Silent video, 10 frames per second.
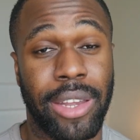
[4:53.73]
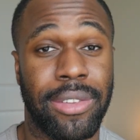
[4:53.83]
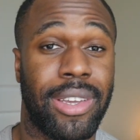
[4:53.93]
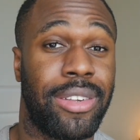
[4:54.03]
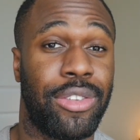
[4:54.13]
I
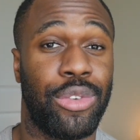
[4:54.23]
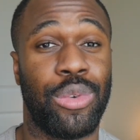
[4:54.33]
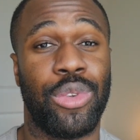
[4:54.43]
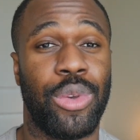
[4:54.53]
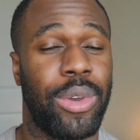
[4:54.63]
decided
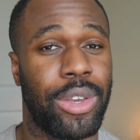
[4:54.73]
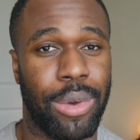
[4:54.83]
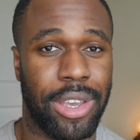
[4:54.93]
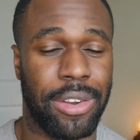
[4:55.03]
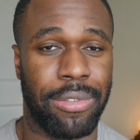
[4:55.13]
to do a
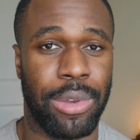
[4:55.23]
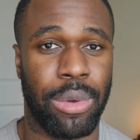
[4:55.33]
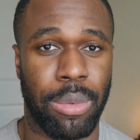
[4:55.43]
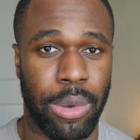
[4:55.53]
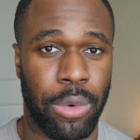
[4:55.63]
quick interview
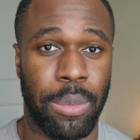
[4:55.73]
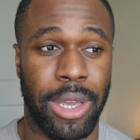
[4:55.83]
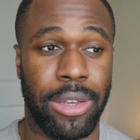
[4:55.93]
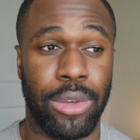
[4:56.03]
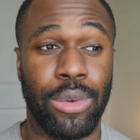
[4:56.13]
with my
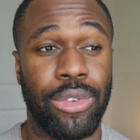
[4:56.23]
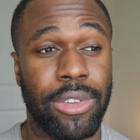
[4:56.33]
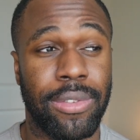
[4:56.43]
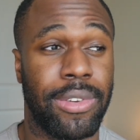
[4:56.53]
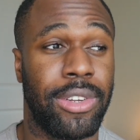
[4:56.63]
roommate who
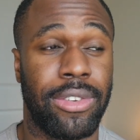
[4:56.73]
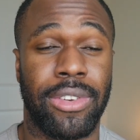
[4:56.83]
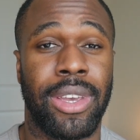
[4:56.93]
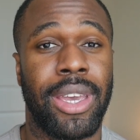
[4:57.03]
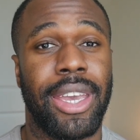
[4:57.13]
just finished